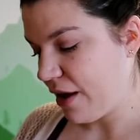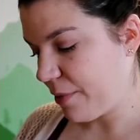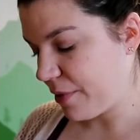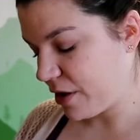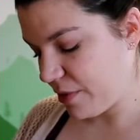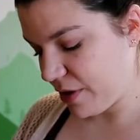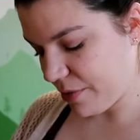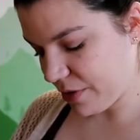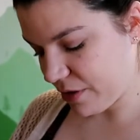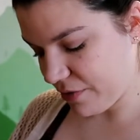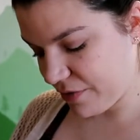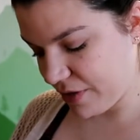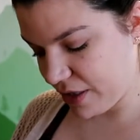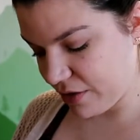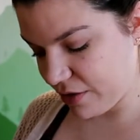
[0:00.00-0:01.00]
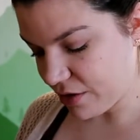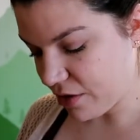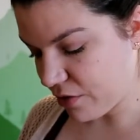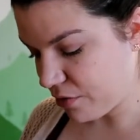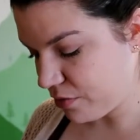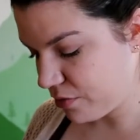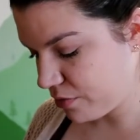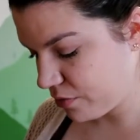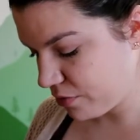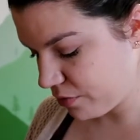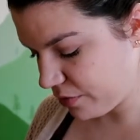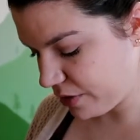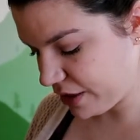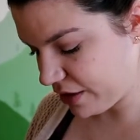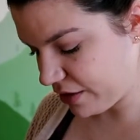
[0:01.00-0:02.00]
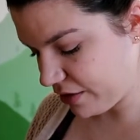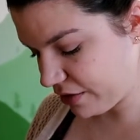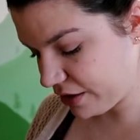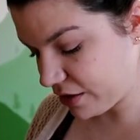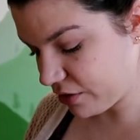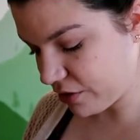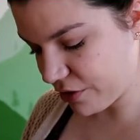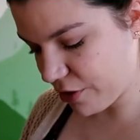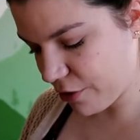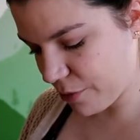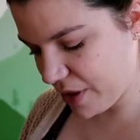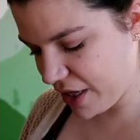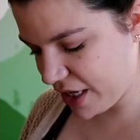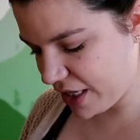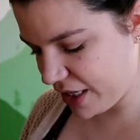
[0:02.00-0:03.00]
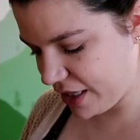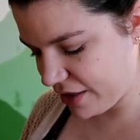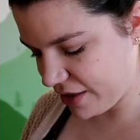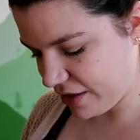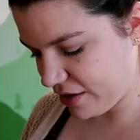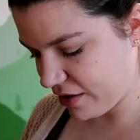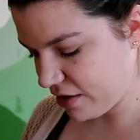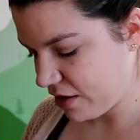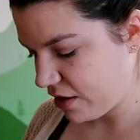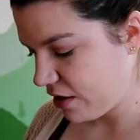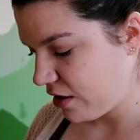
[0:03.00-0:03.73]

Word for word: I'm gonna be able to feed, you know, with little or no pain and